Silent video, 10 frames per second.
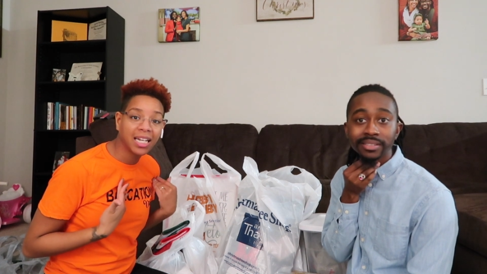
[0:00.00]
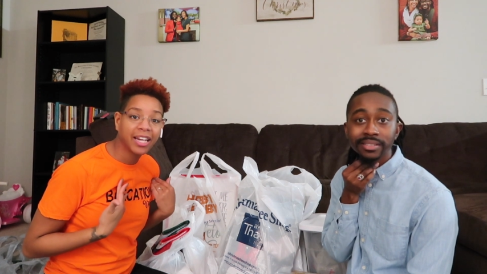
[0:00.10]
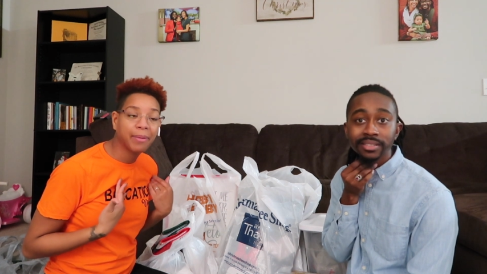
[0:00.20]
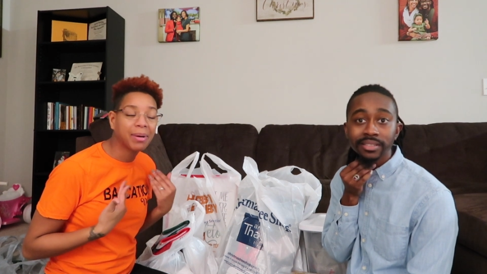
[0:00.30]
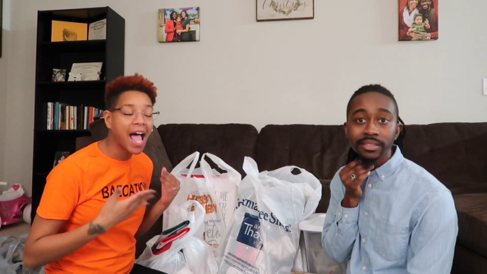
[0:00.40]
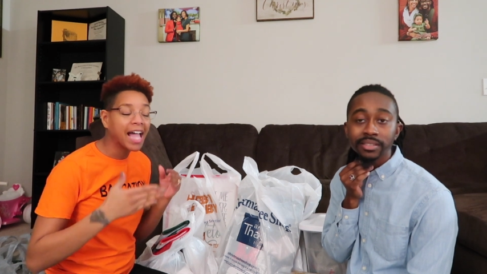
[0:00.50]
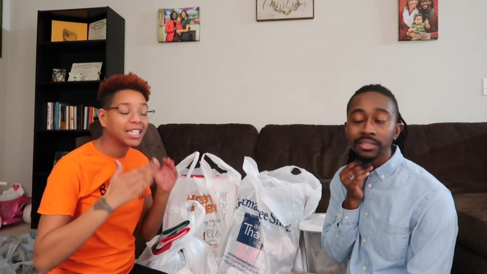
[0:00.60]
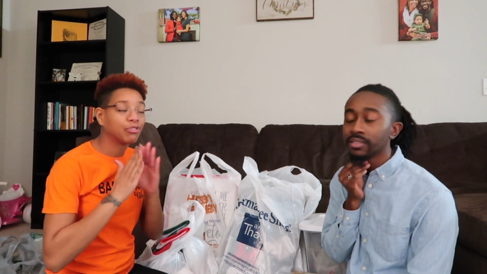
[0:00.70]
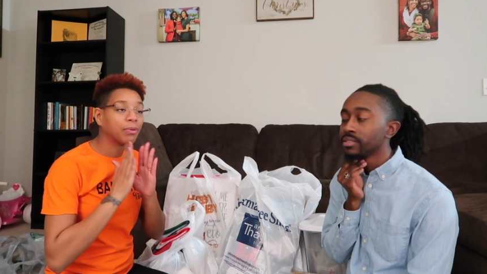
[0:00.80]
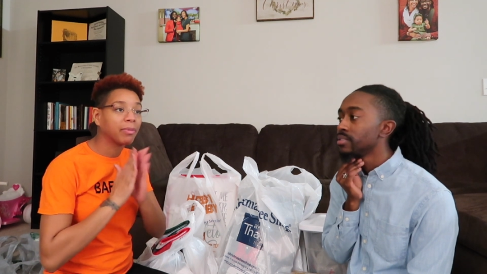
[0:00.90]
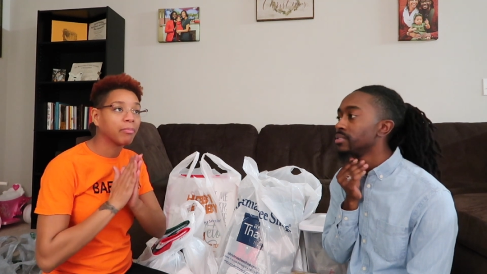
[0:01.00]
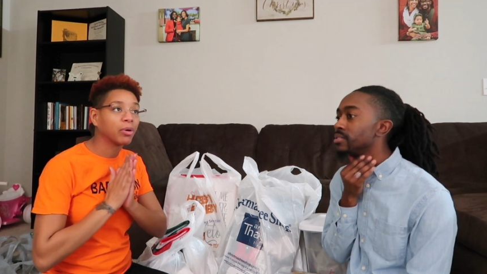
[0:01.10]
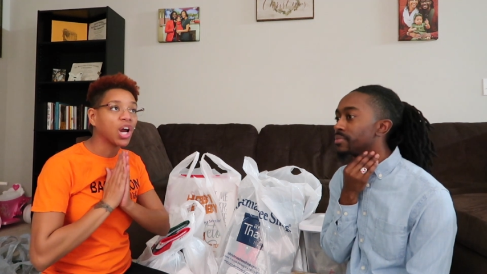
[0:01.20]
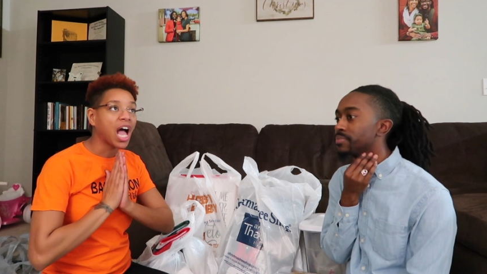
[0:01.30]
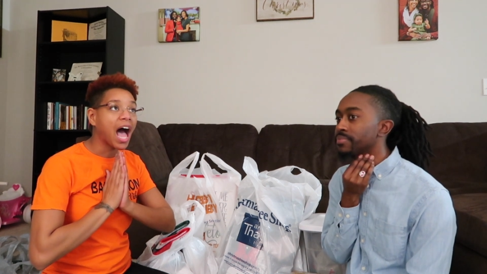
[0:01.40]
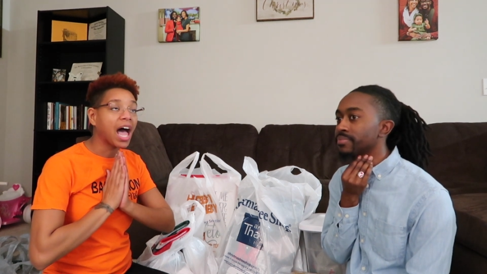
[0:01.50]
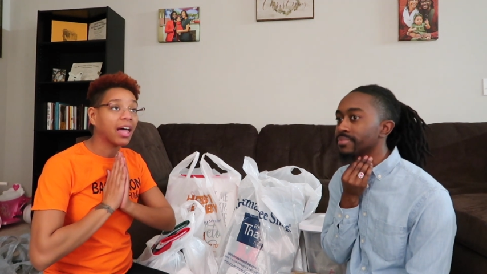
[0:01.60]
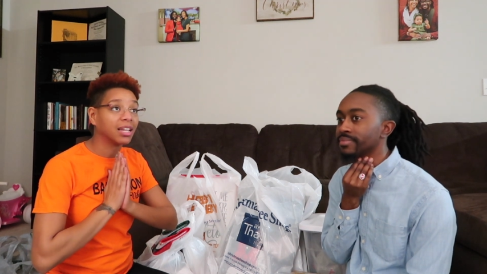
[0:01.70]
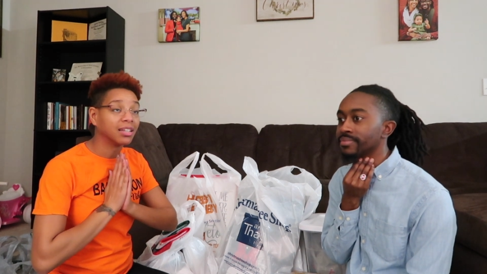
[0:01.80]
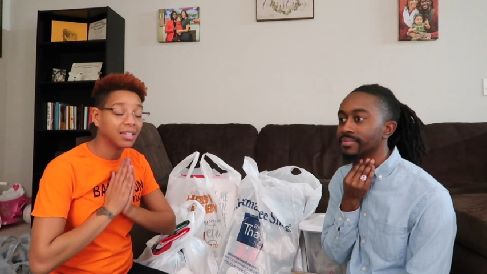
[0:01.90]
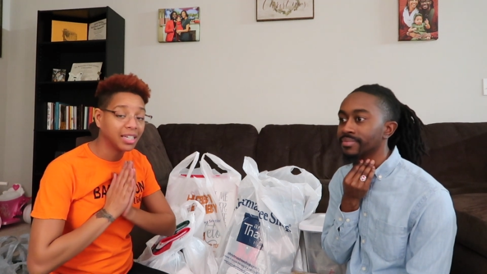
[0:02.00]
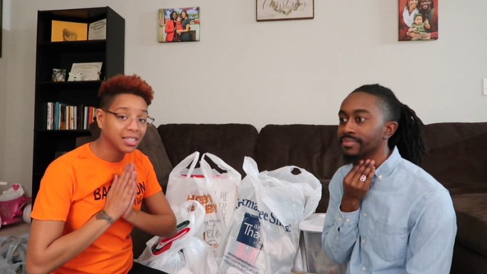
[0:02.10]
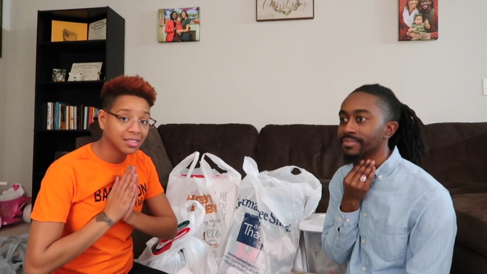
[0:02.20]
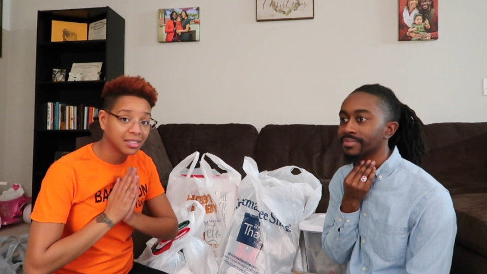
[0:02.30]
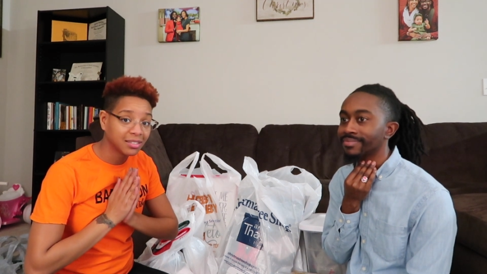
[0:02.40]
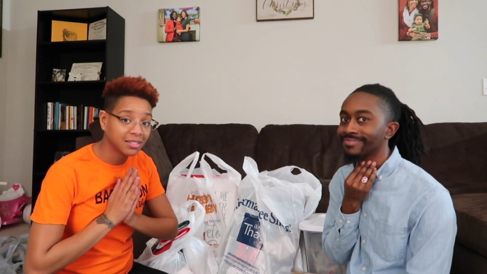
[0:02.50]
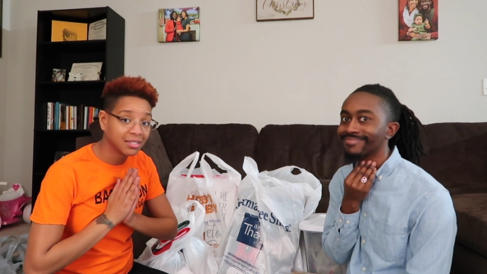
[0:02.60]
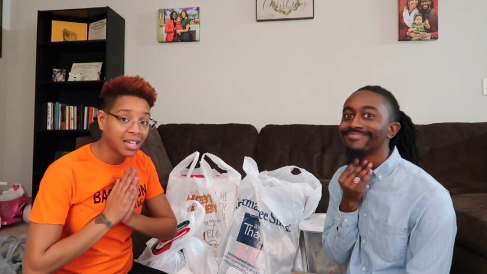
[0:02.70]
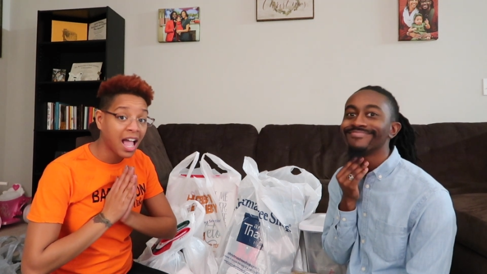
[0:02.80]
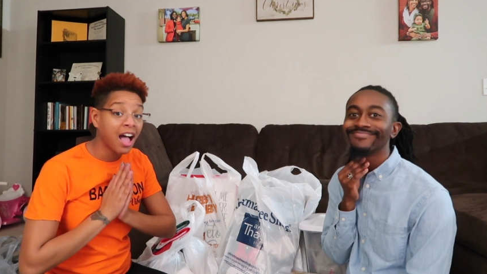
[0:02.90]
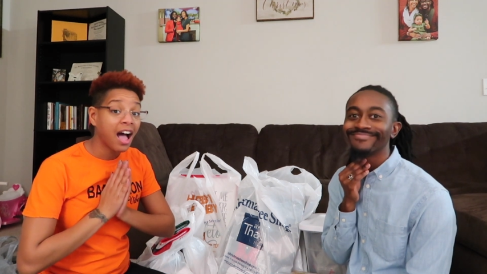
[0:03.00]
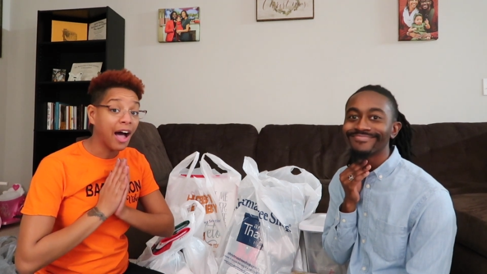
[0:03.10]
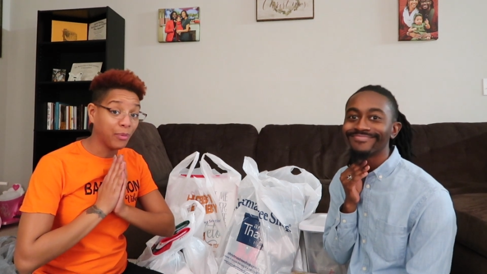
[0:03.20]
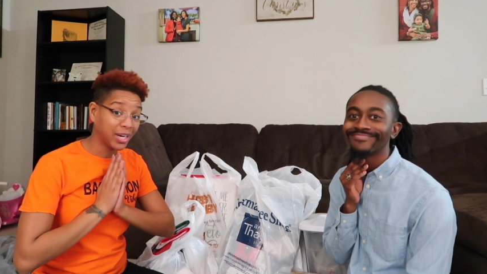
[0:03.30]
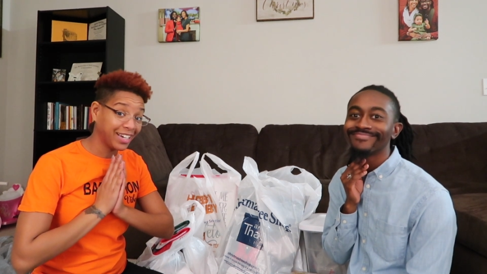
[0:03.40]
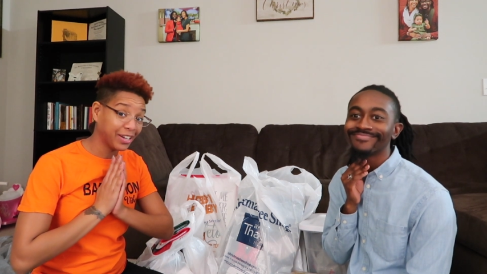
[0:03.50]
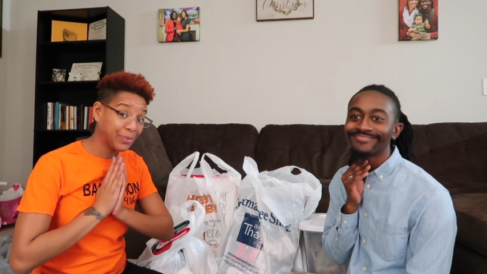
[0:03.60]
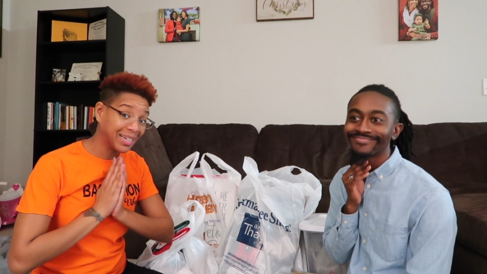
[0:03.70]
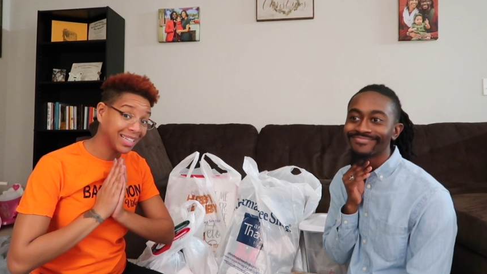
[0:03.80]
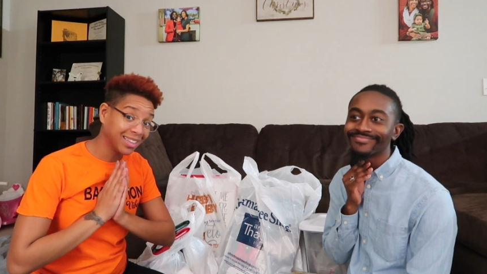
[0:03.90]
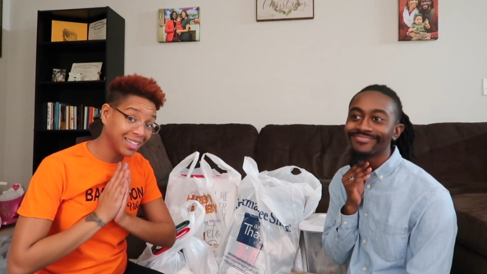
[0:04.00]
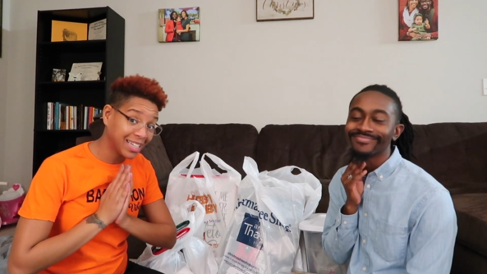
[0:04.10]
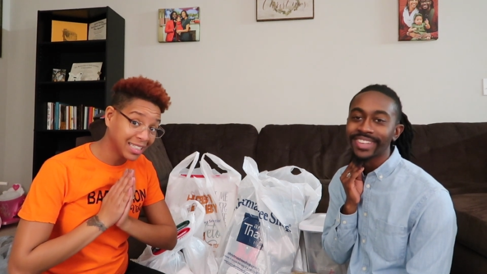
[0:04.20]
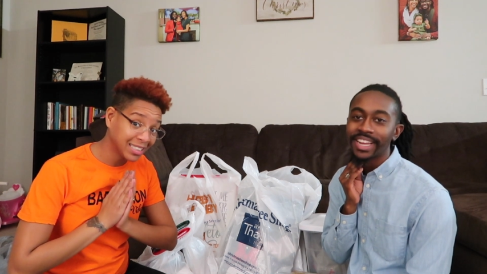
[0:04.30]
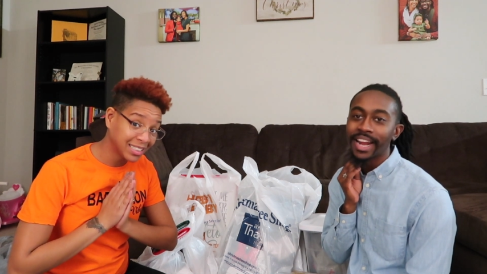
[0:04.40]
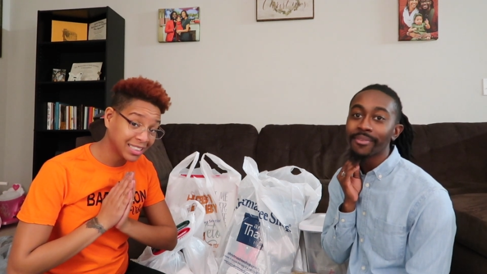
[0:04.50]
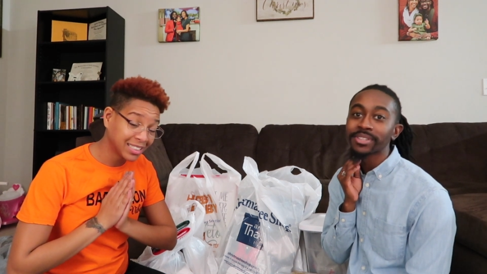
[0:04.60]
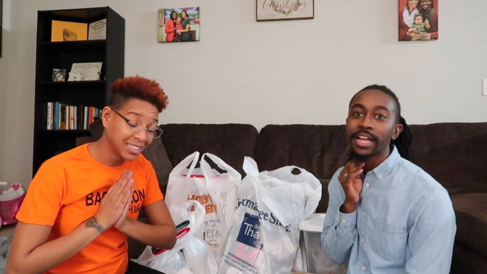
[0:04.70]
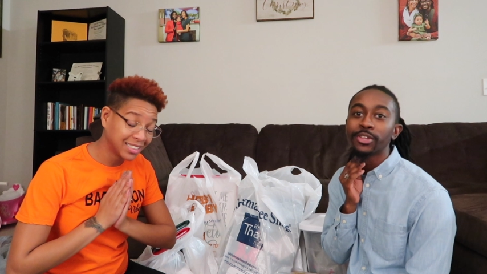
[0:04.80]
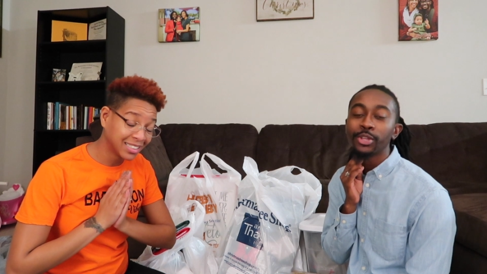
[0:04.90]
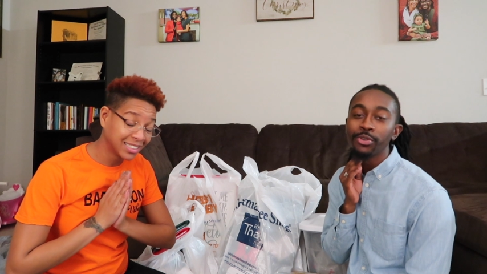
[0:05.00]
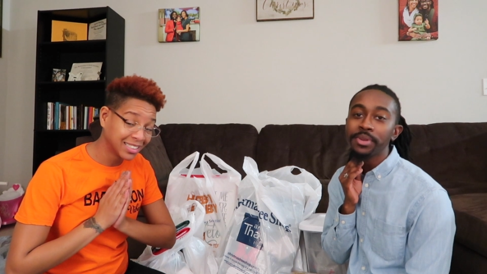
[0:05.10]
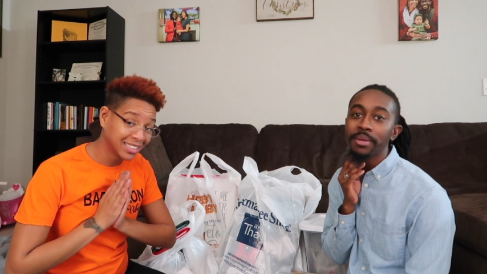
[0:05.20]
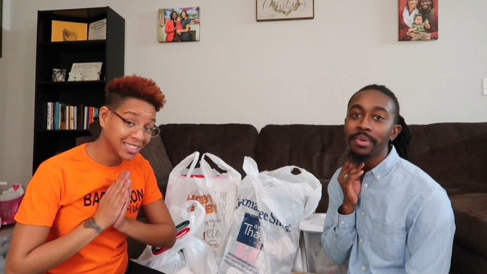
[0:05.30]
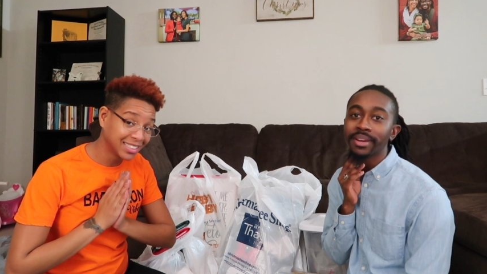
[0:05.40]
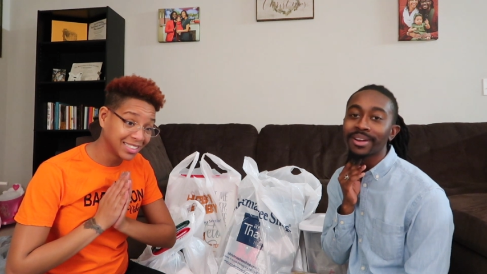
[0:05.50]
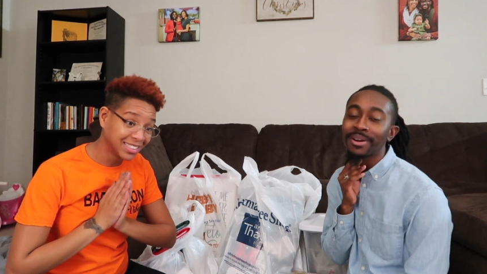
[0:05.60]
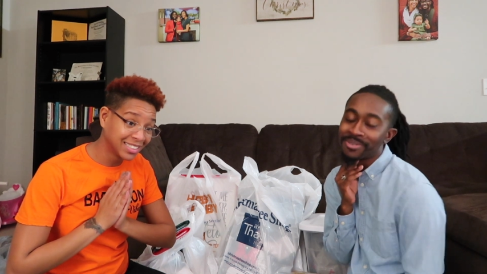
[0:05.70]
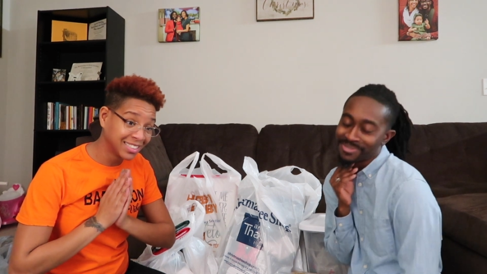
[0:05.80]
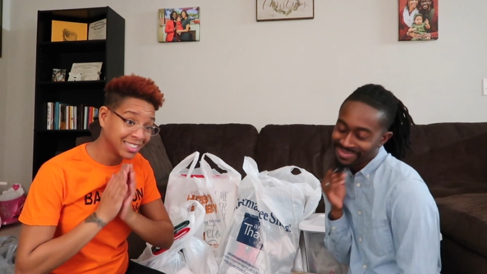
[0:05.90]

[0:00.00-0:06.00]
Speaker 1: in there, but I had to remember I had a list. I went in there with a list. And I
Speaker 2: was like, do you need me to come?